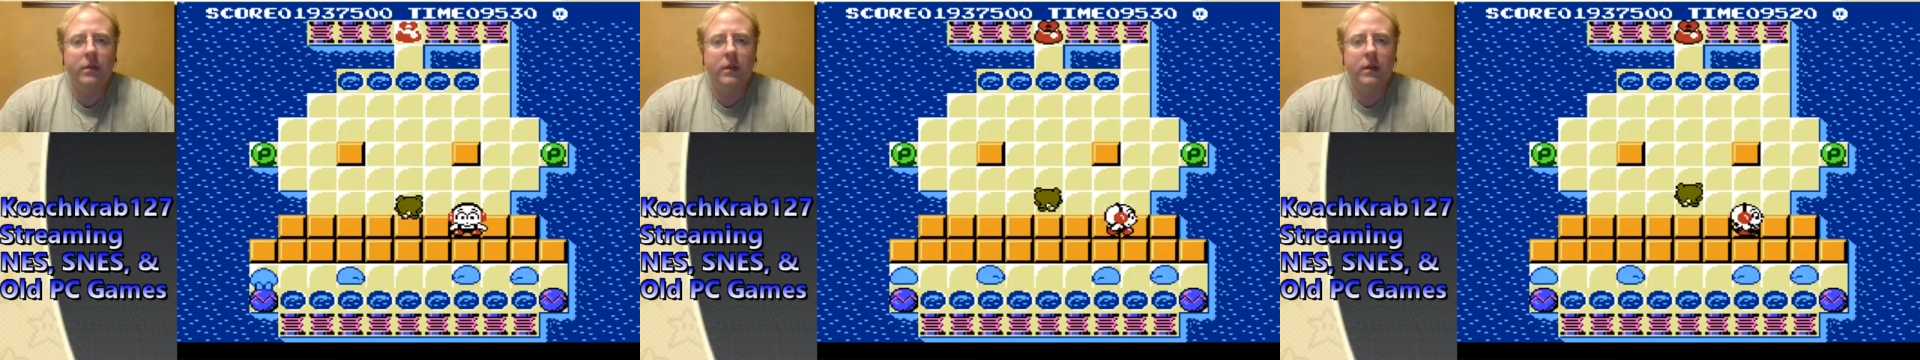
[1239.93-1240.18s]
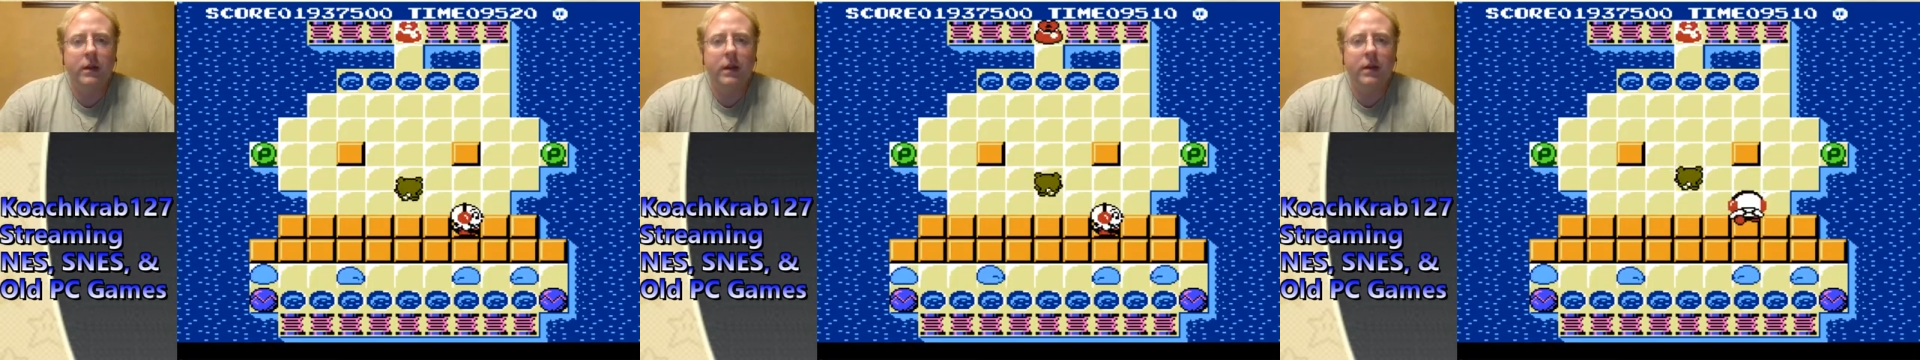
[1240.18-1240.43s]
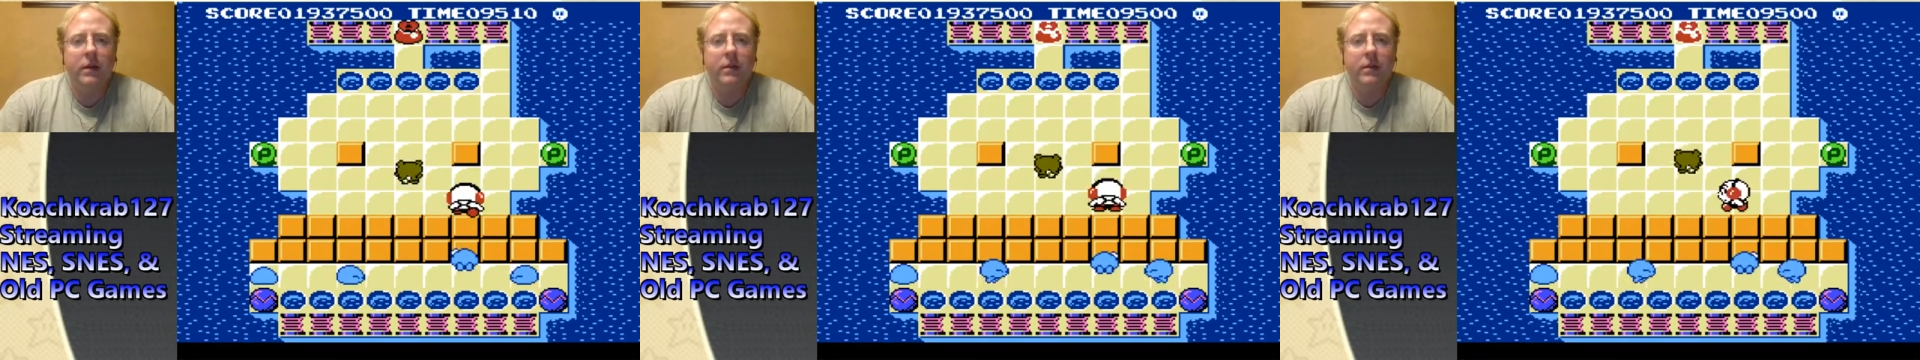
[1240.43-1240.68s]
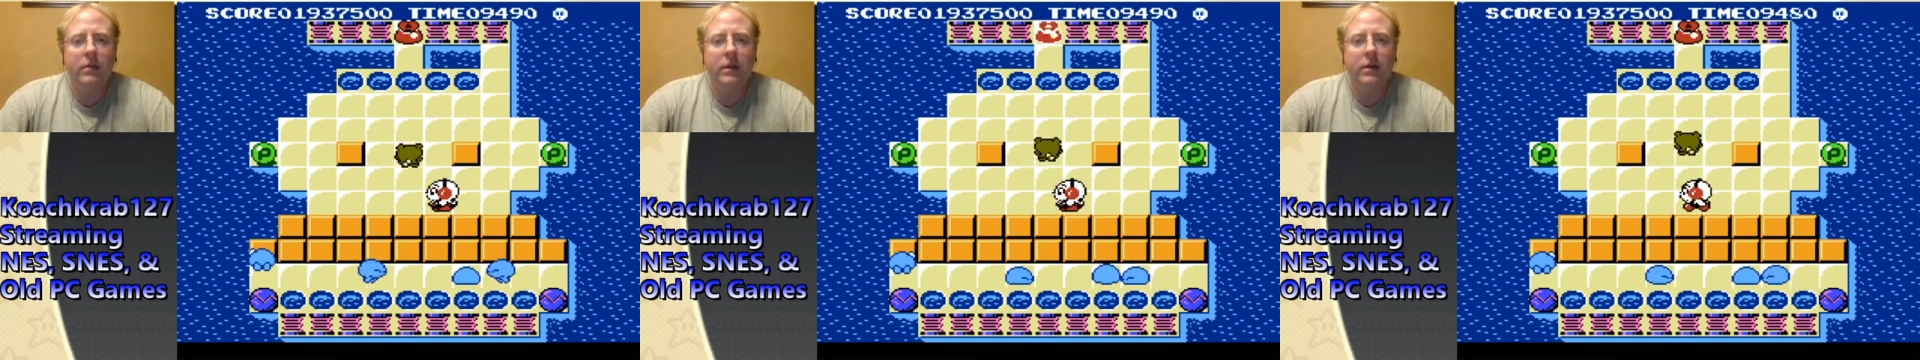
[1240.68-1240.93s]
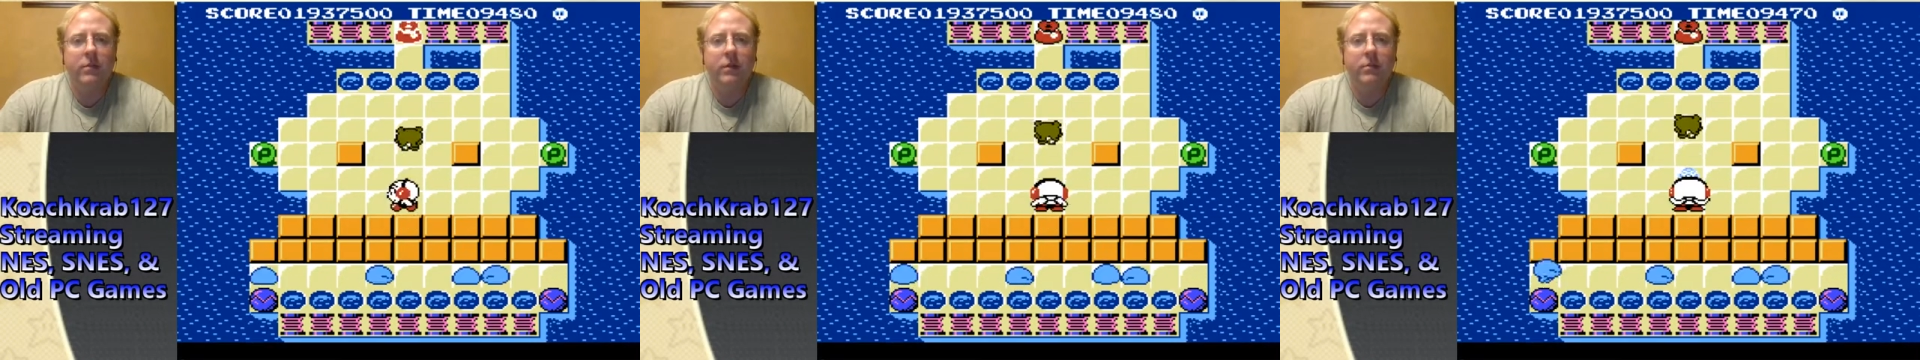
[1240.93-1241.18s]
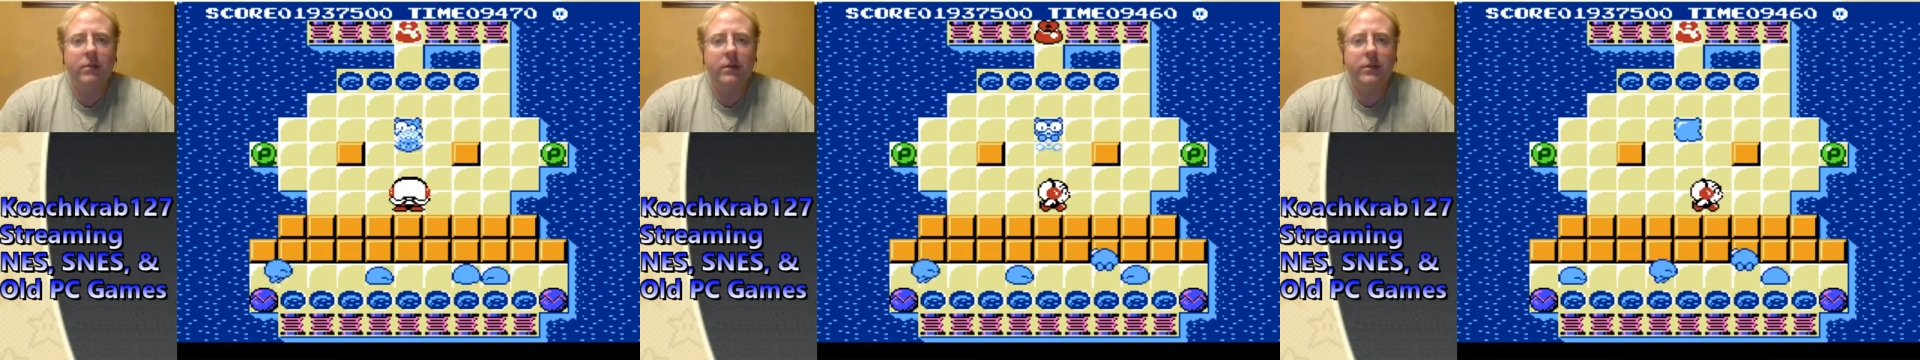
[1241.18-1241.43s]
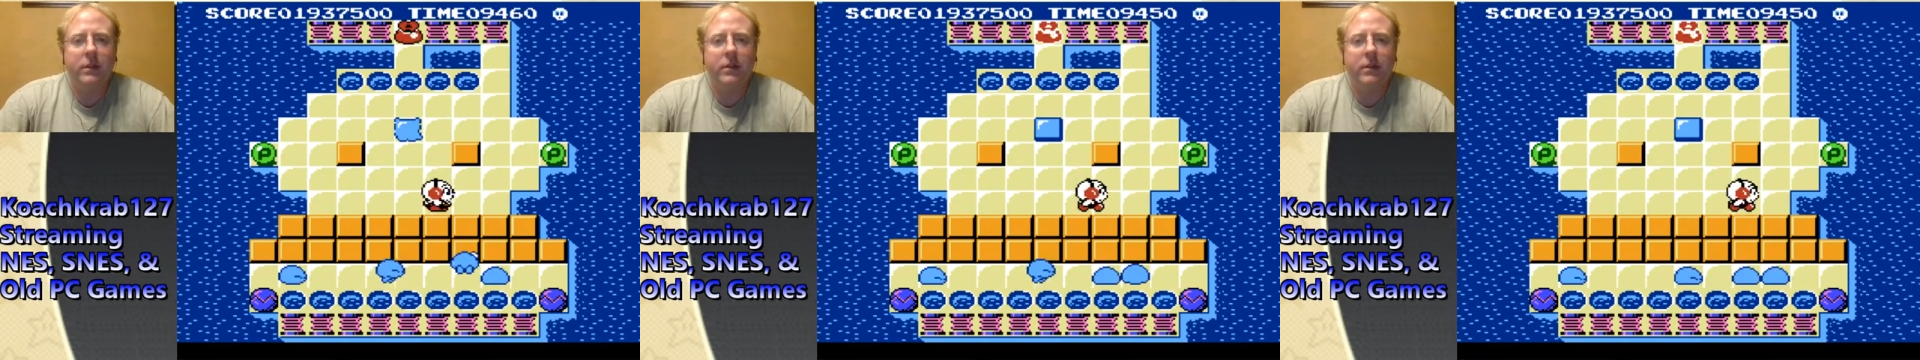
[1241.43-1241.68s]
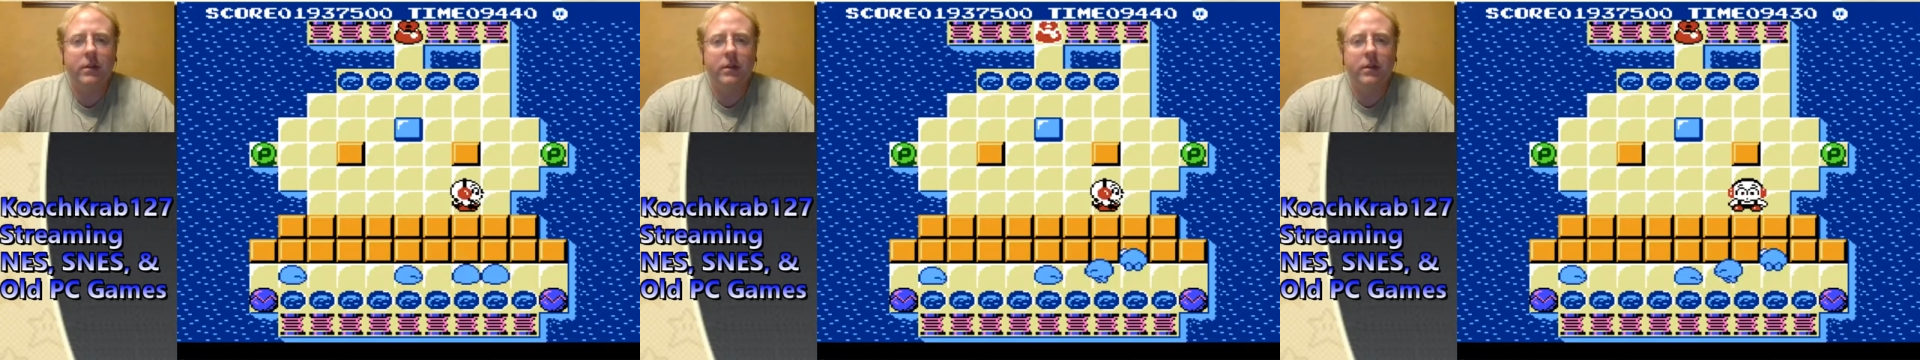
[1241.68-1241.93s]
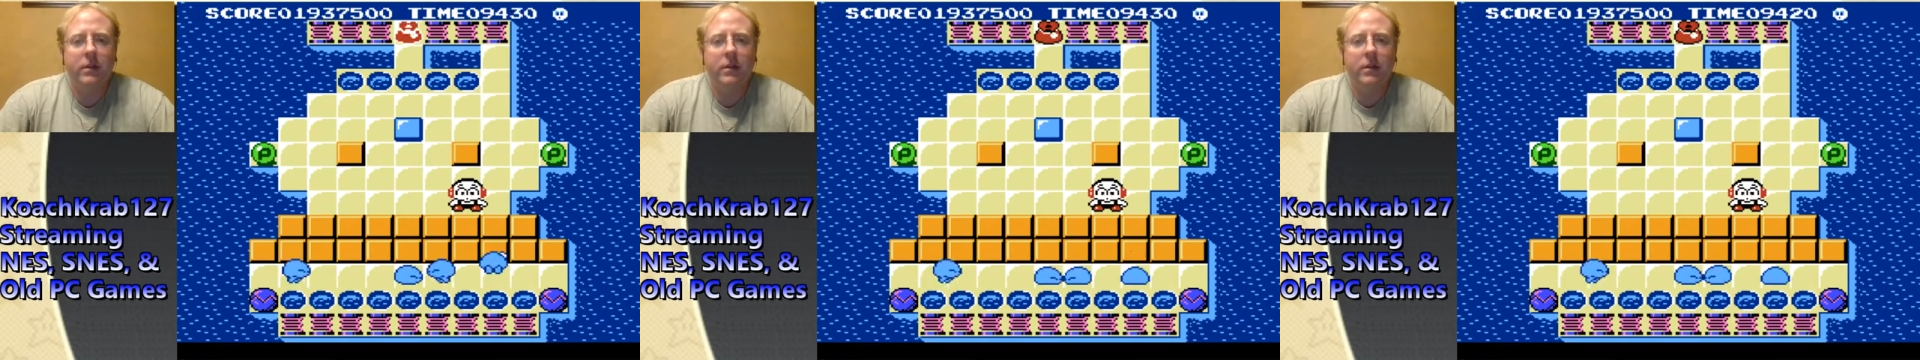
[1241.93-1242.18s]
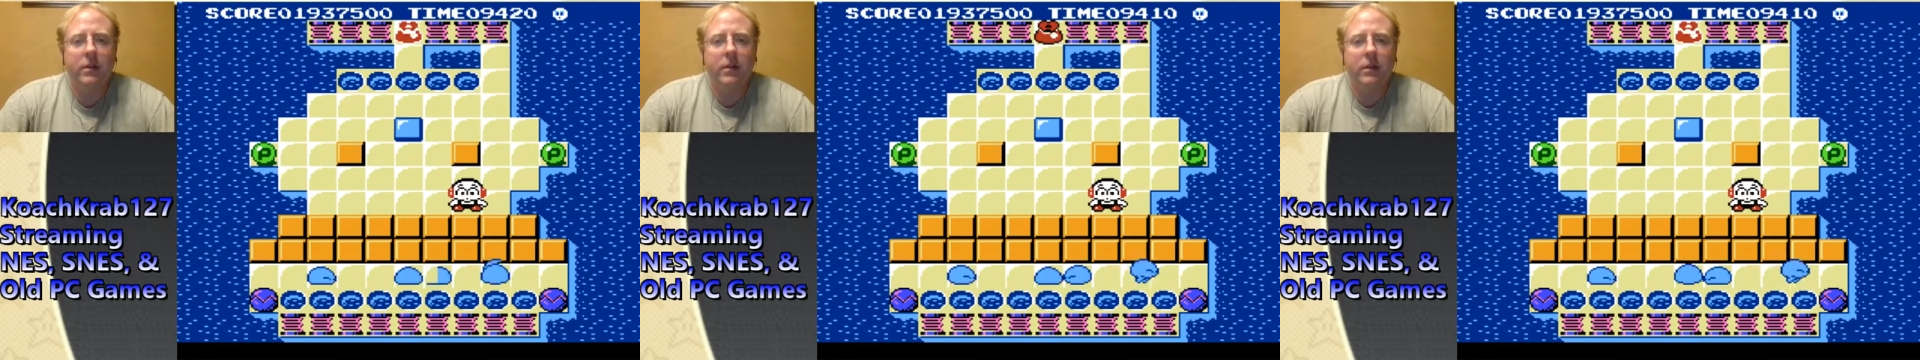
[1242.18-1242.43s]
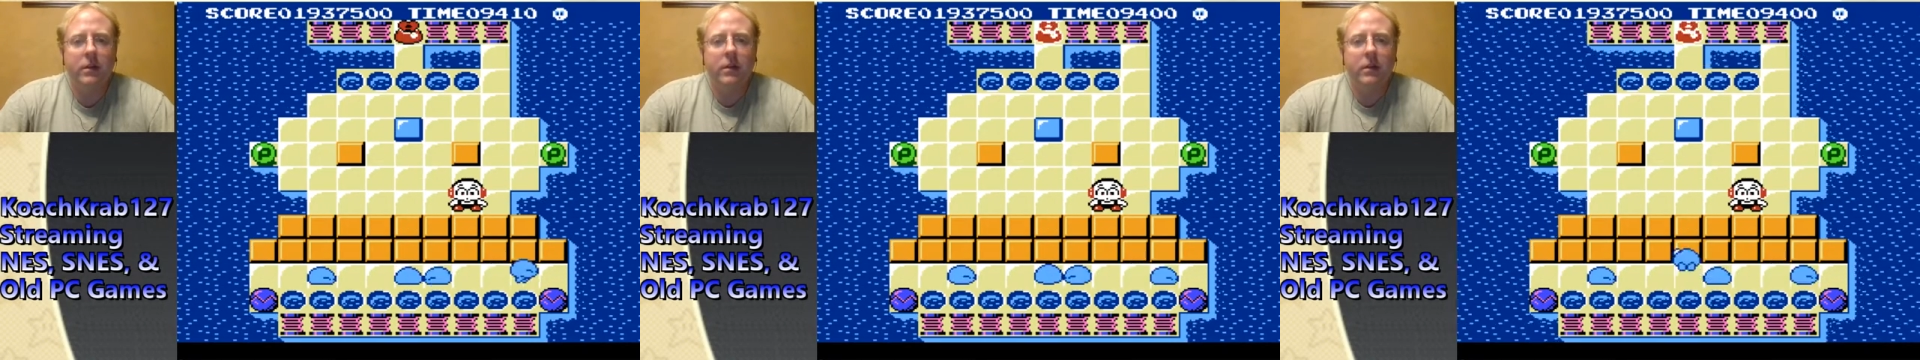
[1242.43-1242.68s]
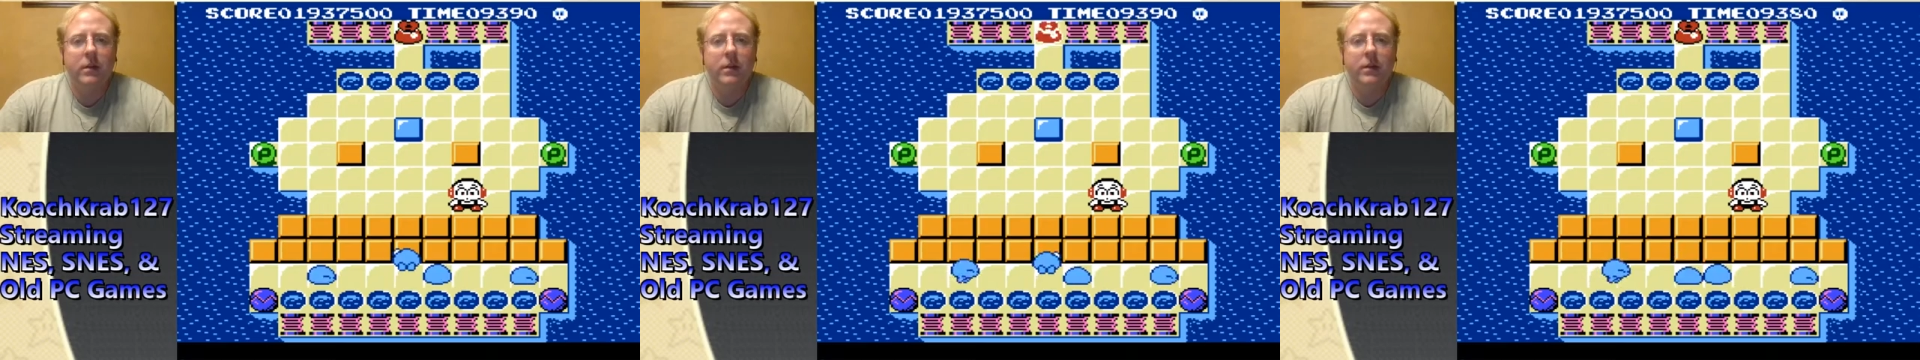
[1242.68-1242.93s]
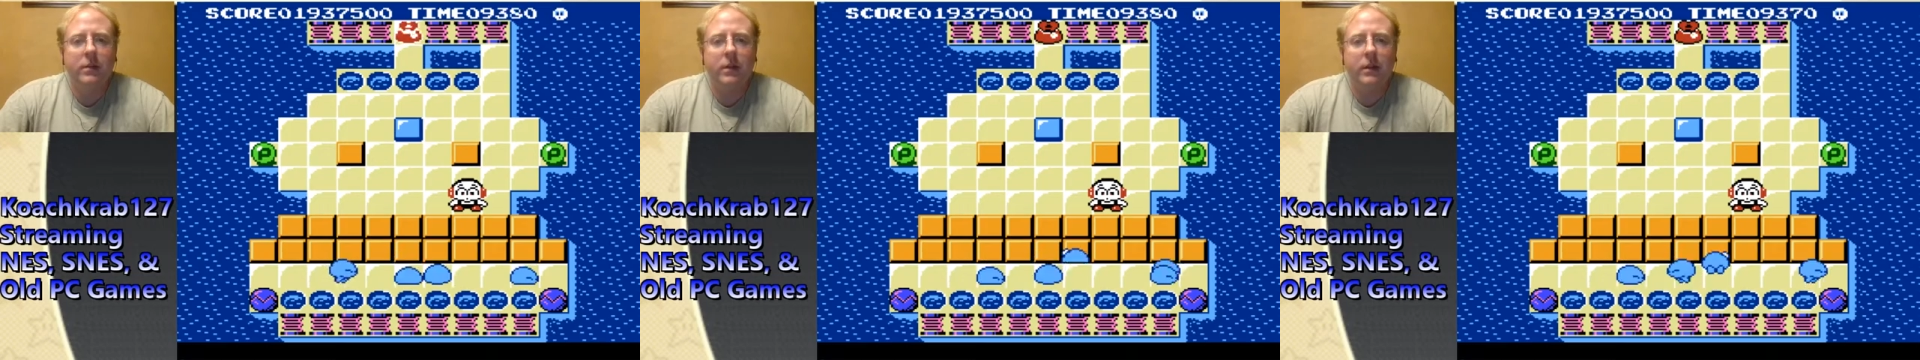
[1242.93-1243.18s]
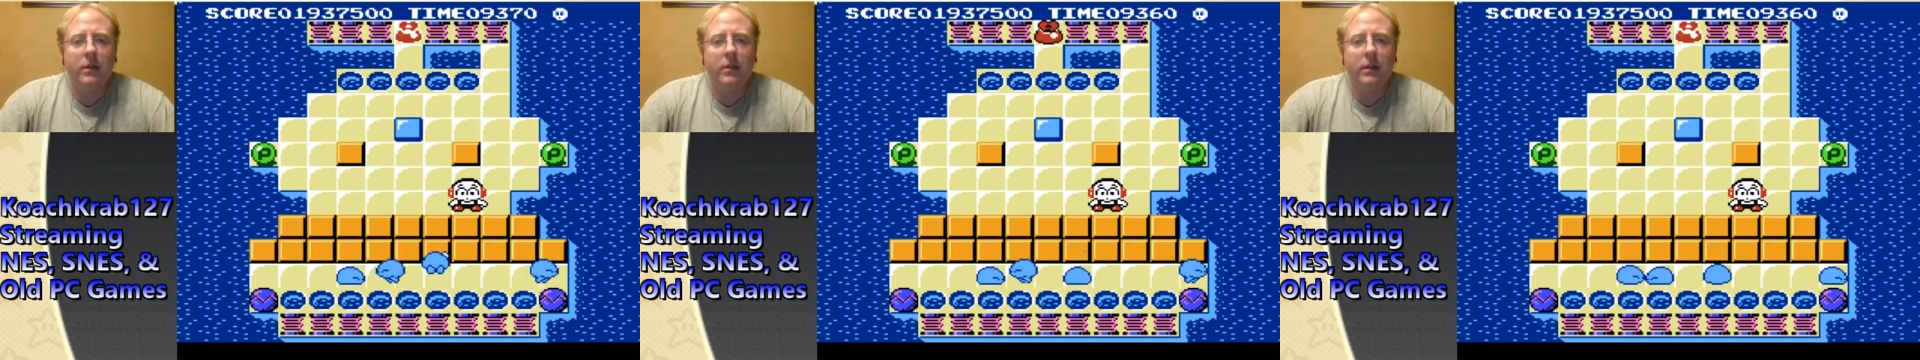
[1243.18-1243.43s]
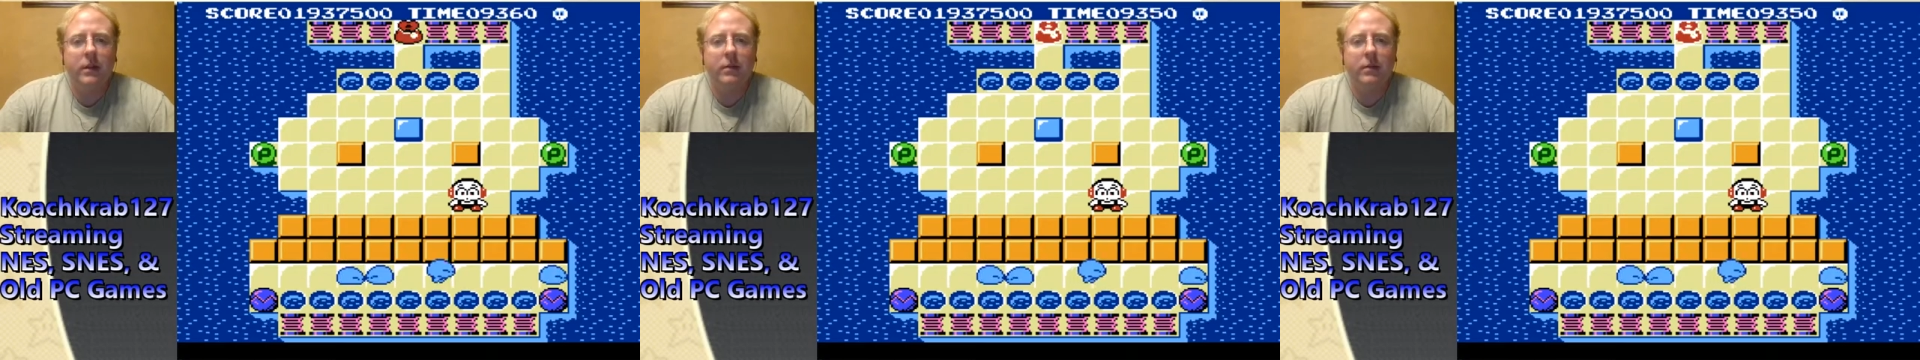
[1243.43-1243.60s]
Ah, you can't refreeze it. So he's only,